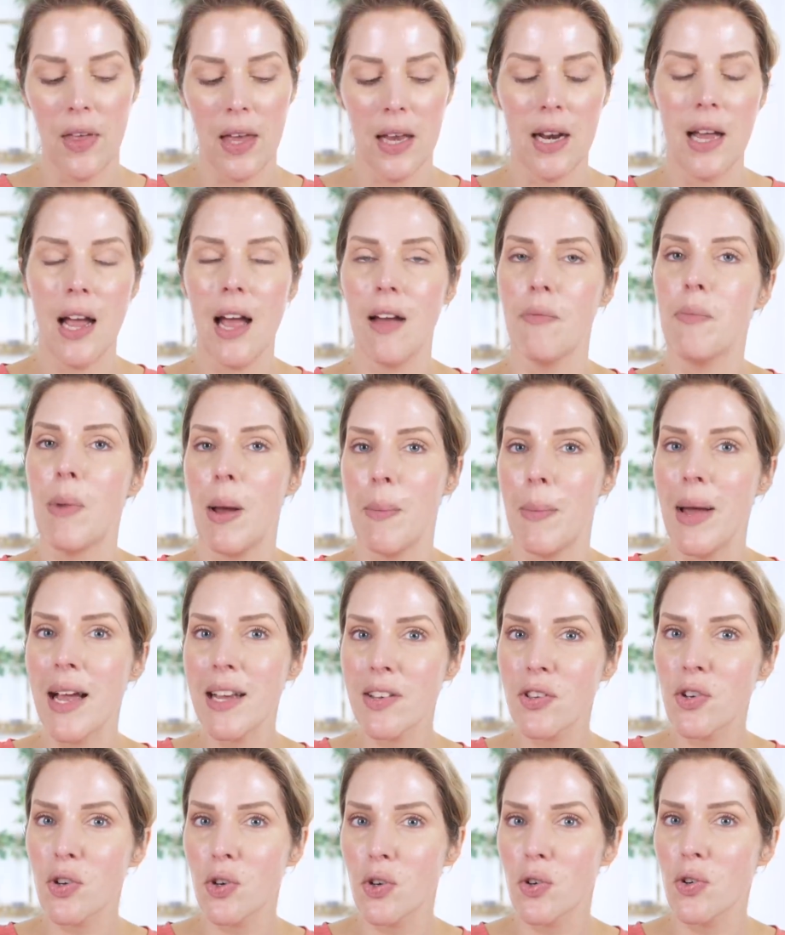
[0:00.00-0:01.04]
then I have my
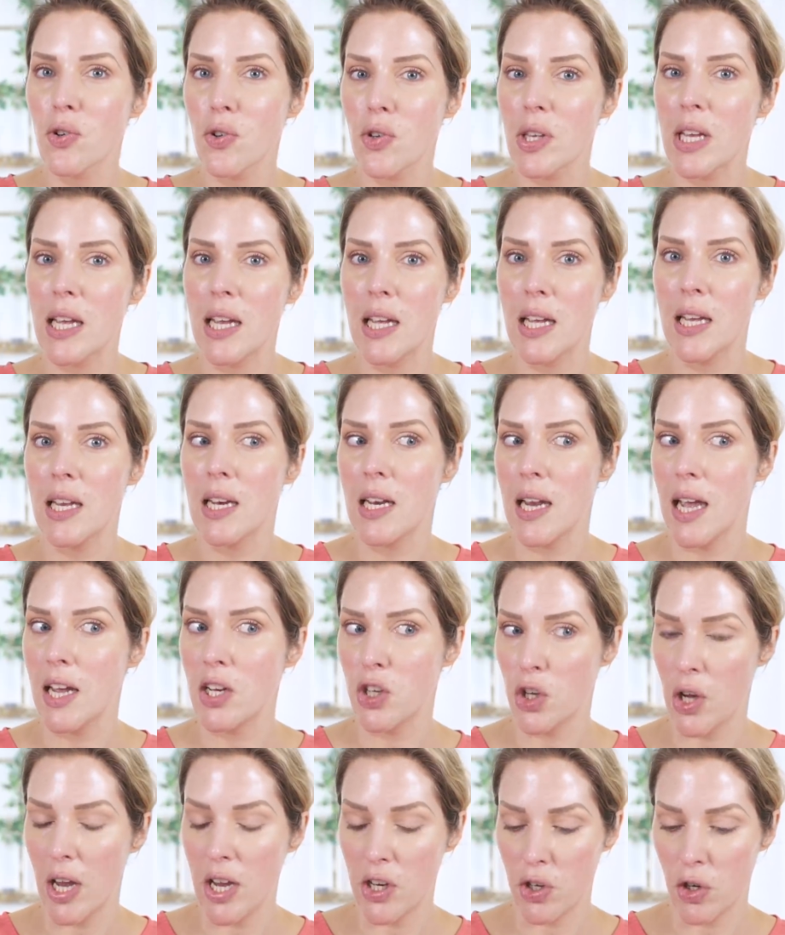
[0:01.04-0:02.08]
master's in
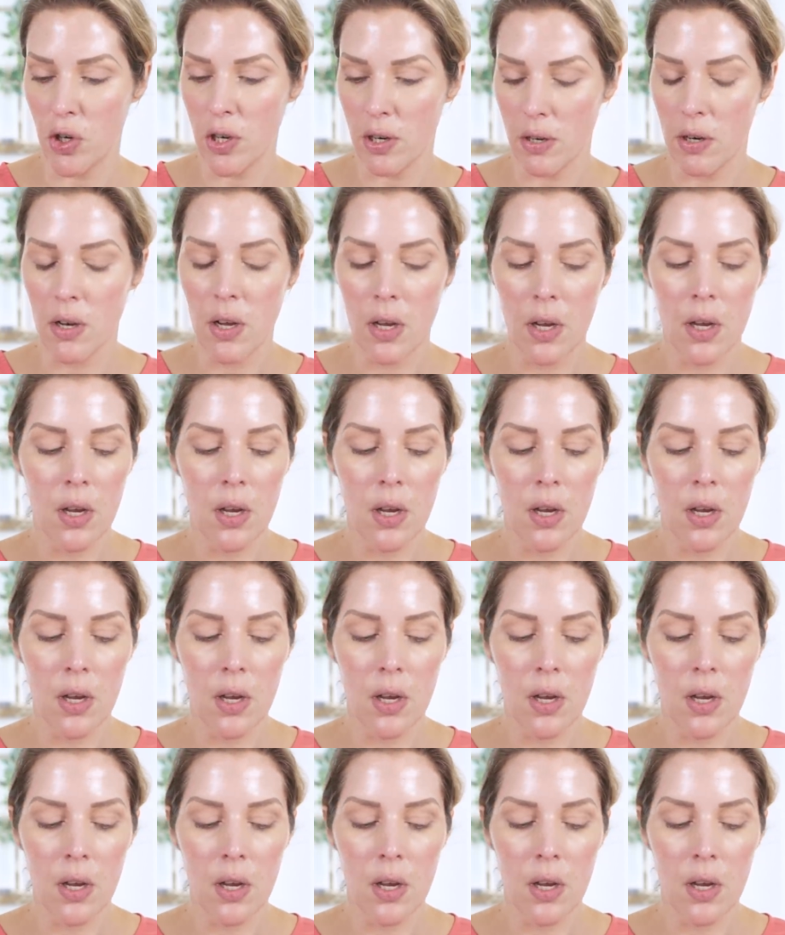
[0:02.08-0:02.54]
education.